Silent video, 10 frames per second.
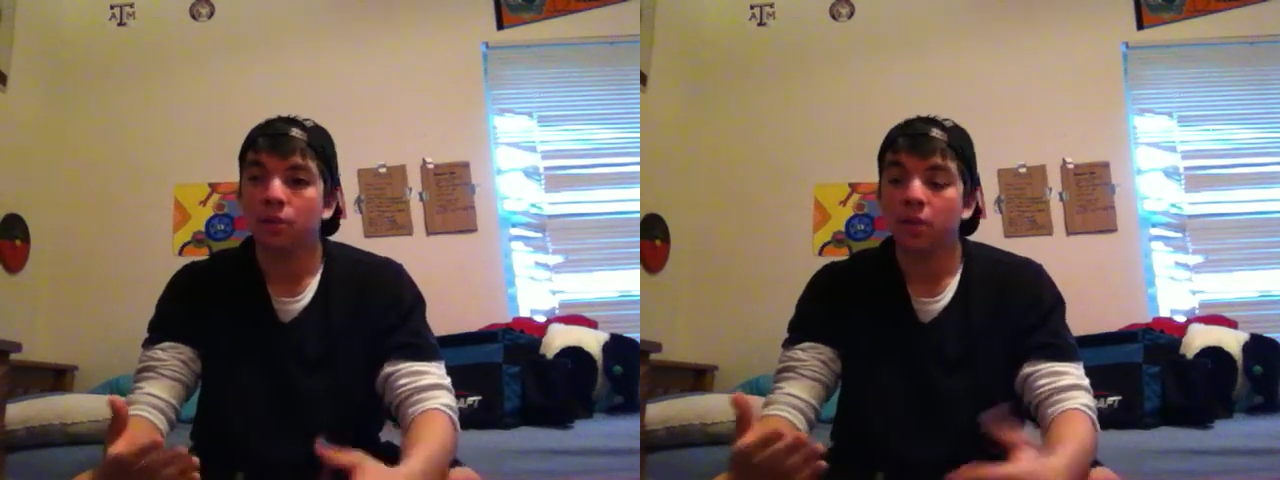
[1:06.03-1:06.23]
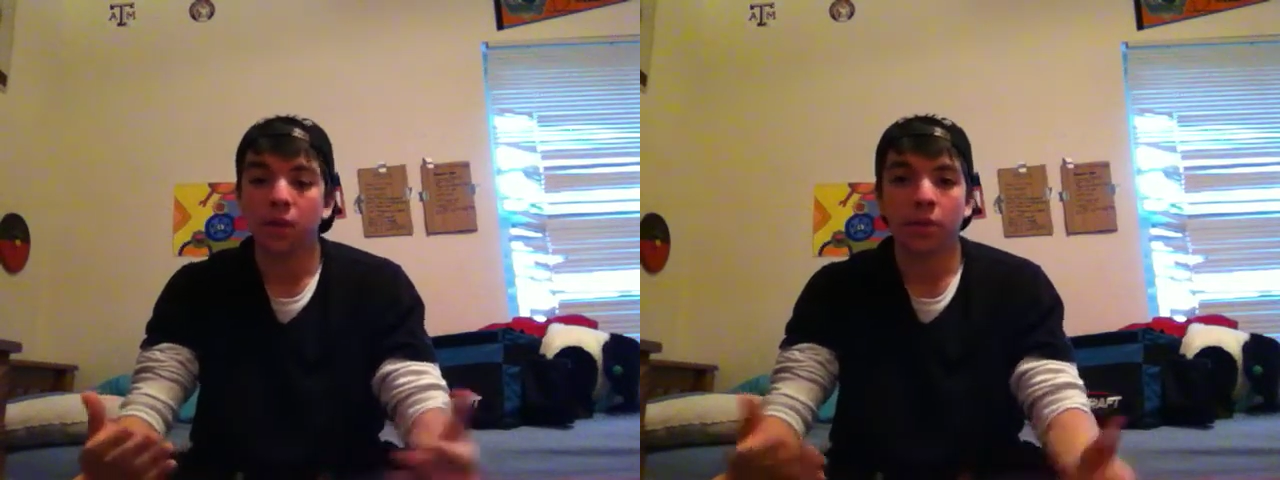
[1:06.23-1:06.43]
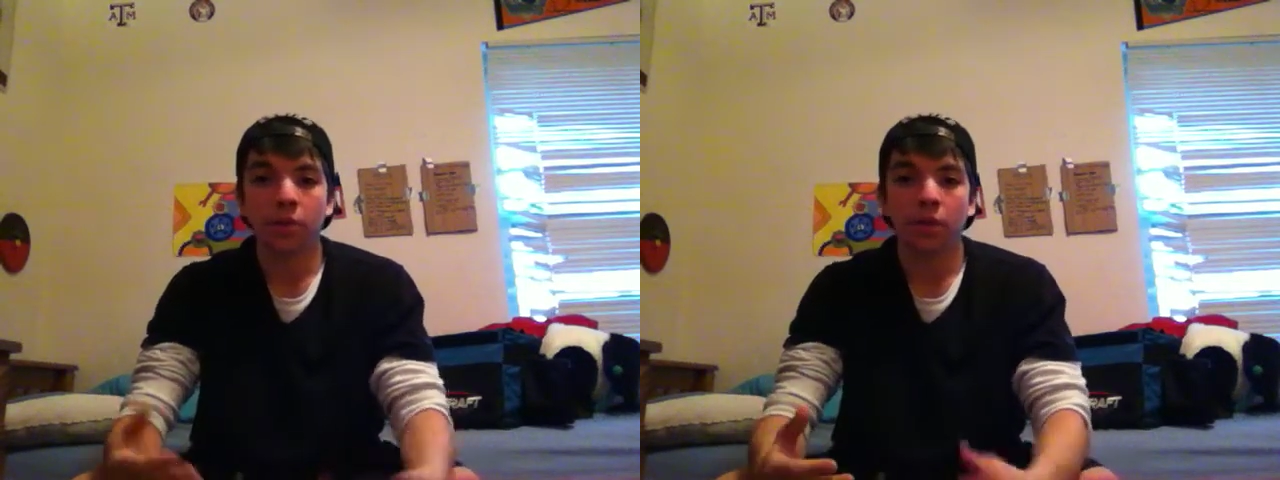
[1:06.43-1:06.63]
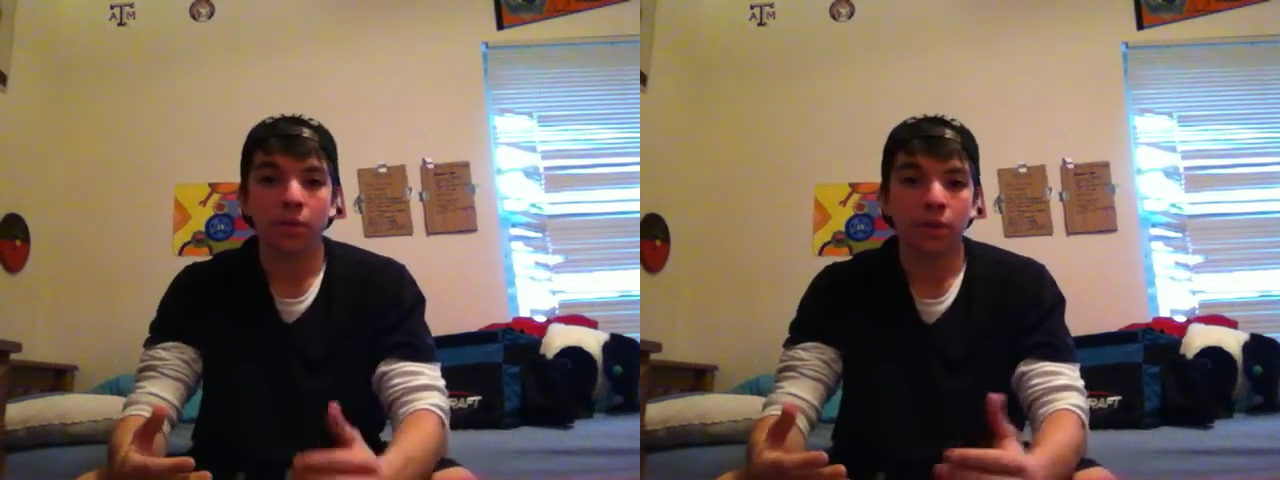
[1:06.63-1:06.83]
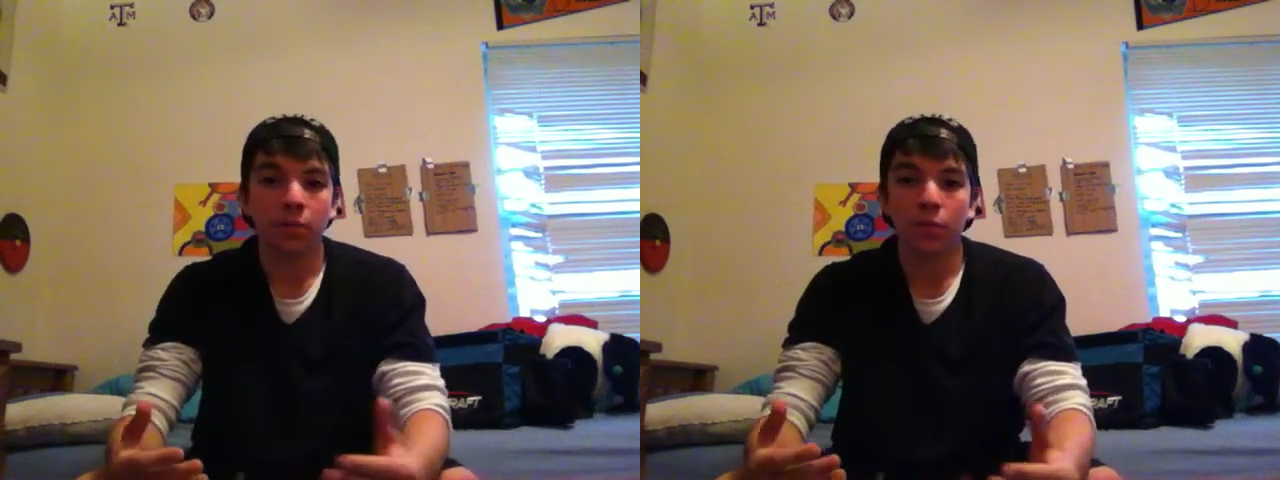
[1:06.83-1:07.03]
me
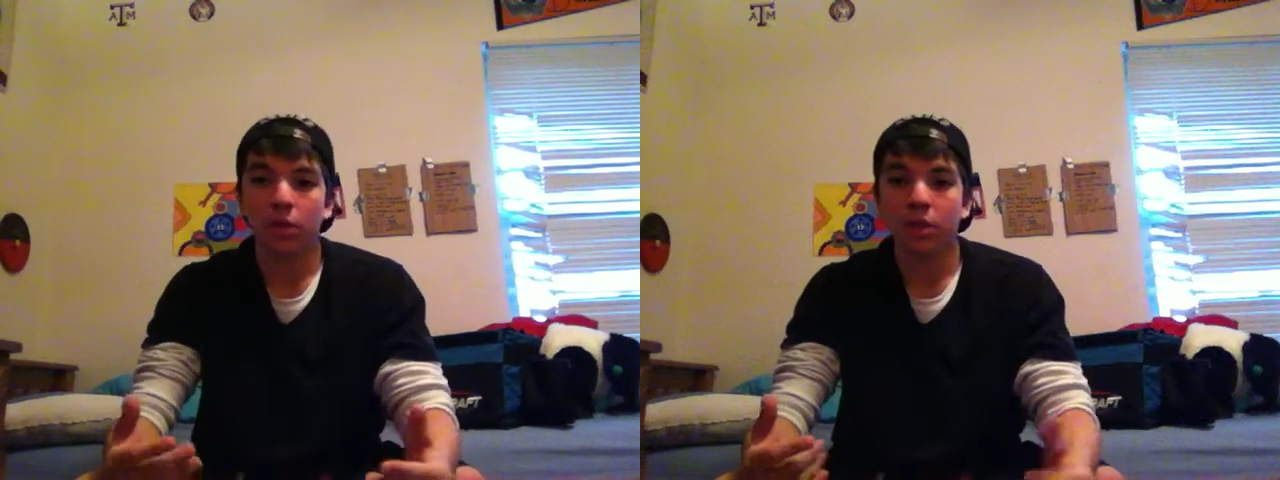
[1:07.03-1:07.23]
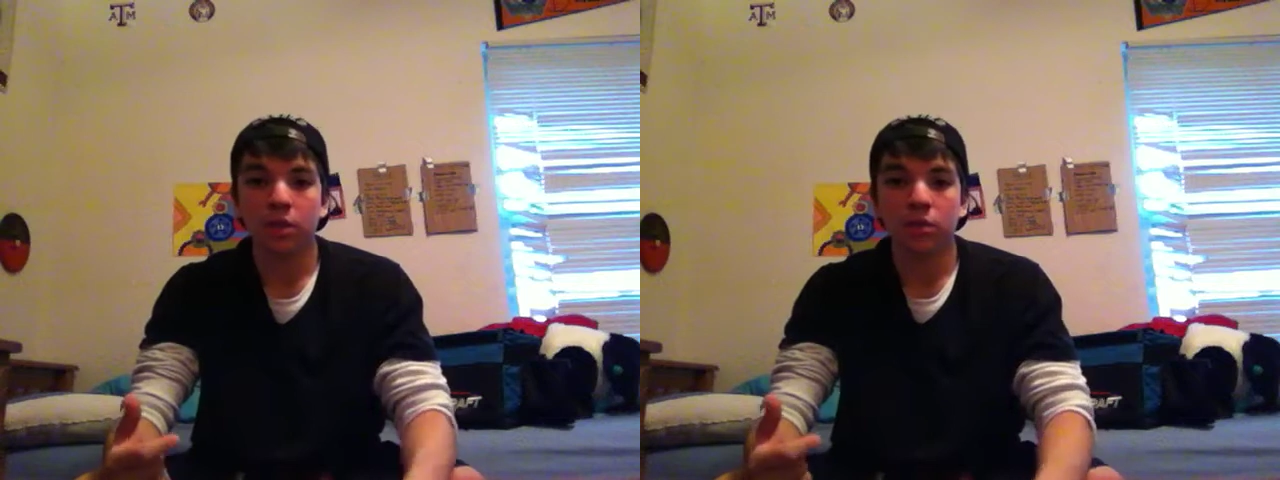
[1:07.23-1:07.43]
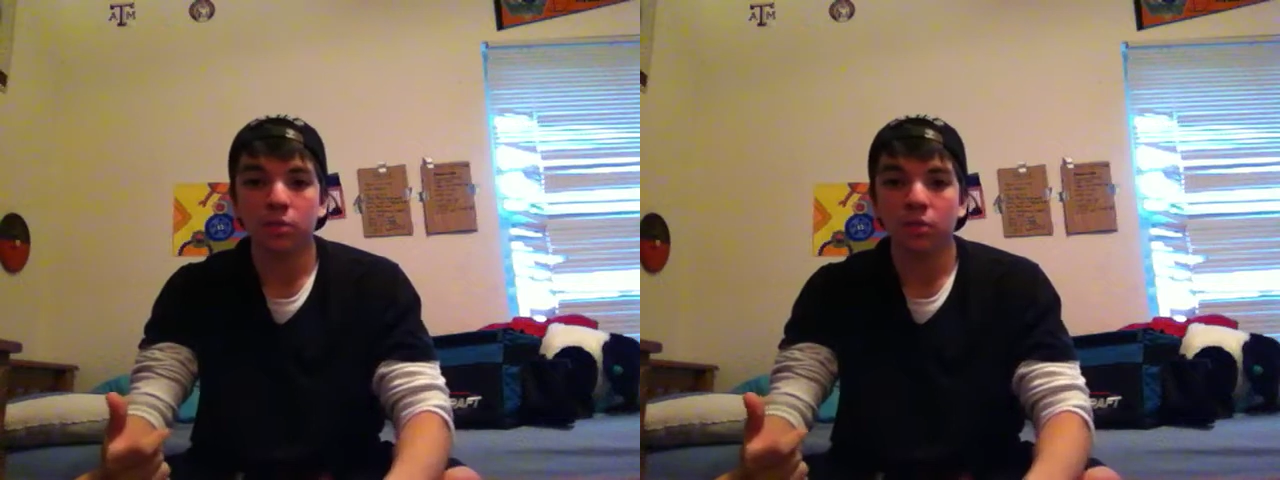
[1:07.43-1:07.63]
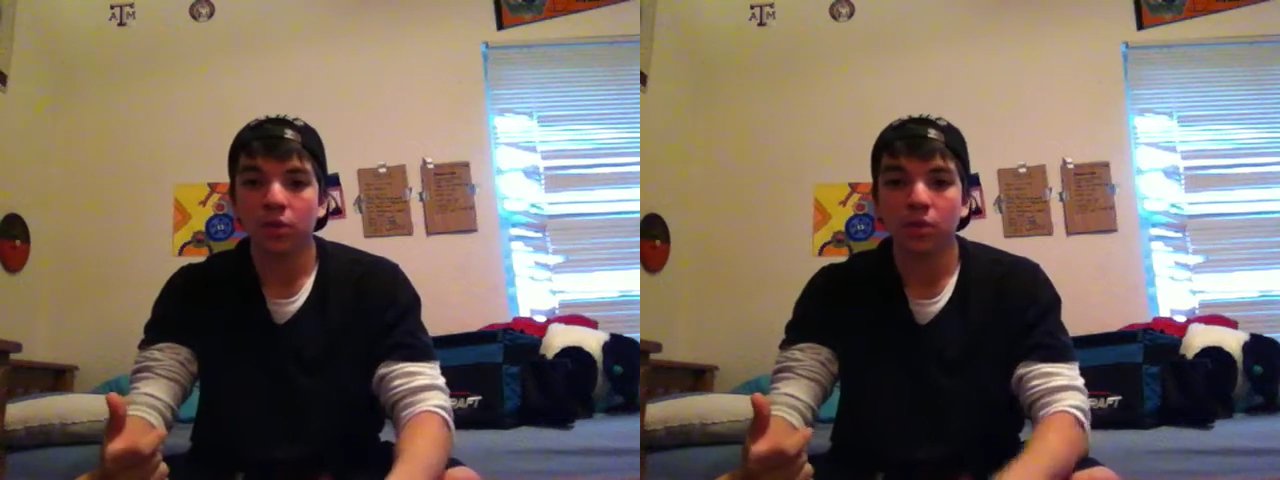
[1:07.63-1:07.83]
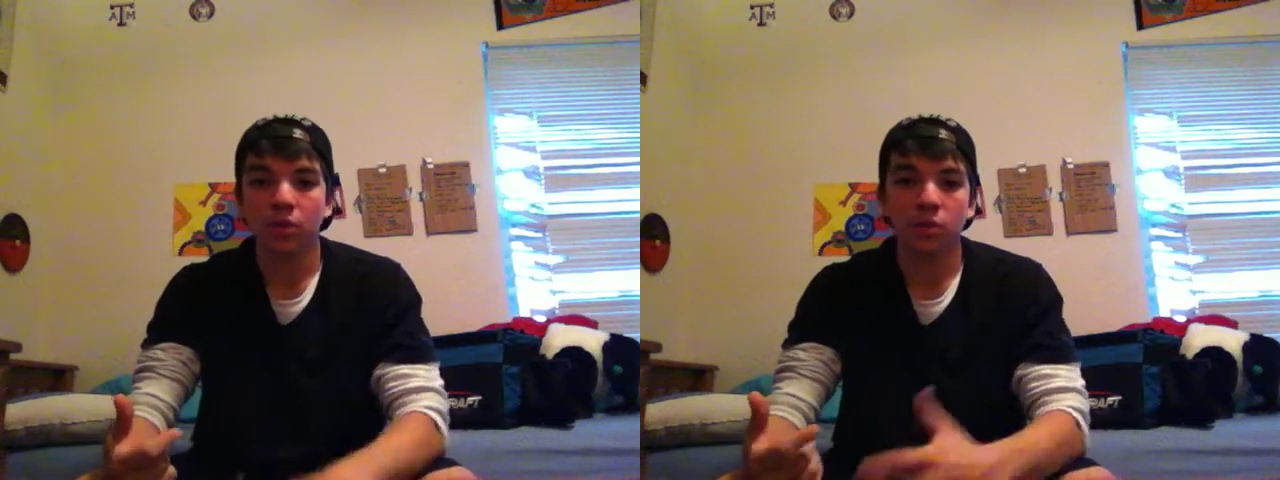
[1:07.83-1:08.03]
throwing more disc
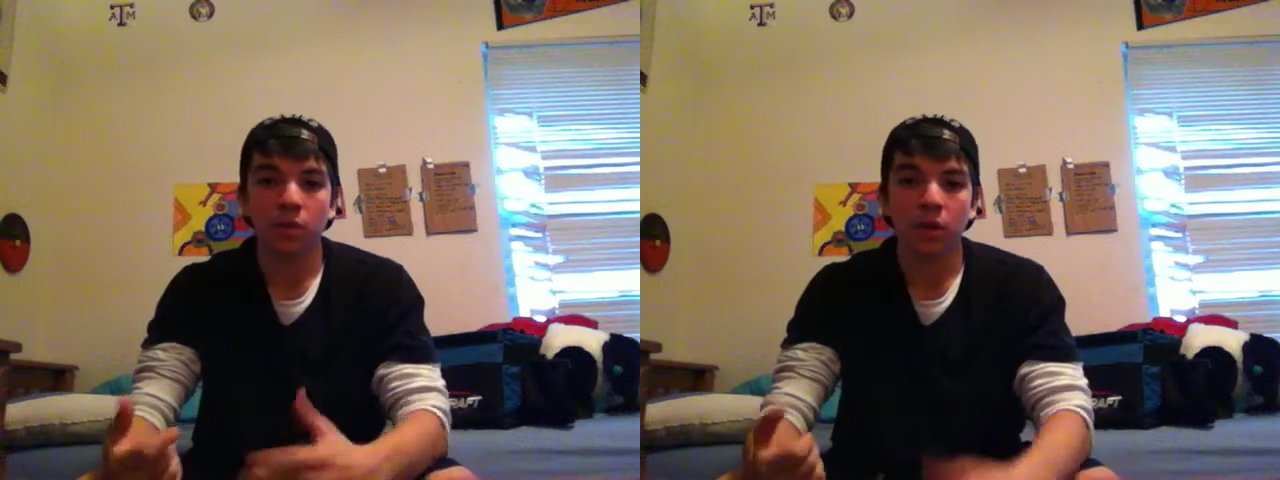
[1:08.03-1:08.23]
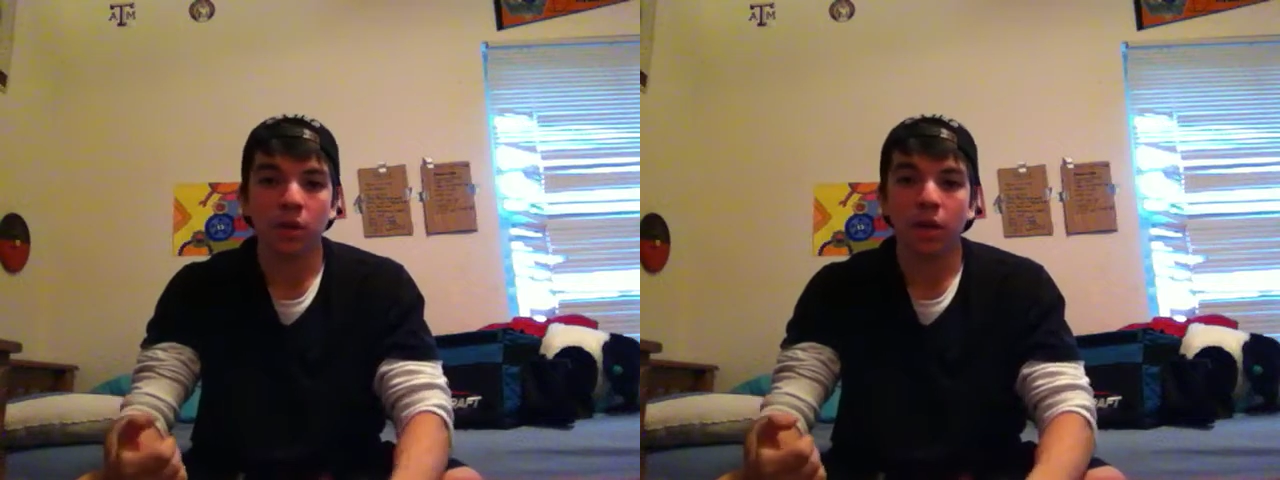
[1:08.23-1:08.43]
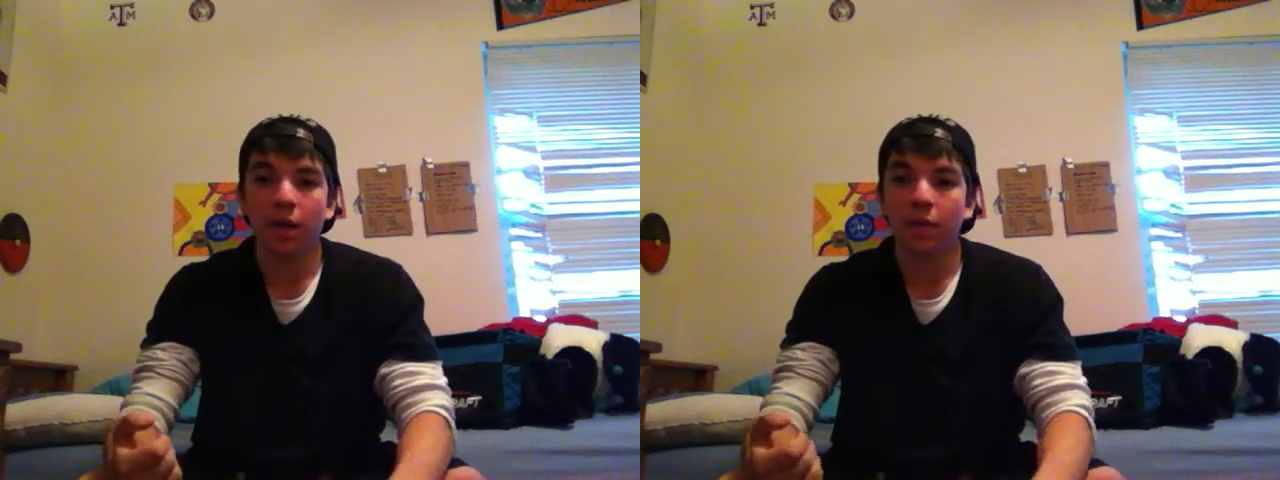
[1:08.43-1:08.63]
reviews, whatnot.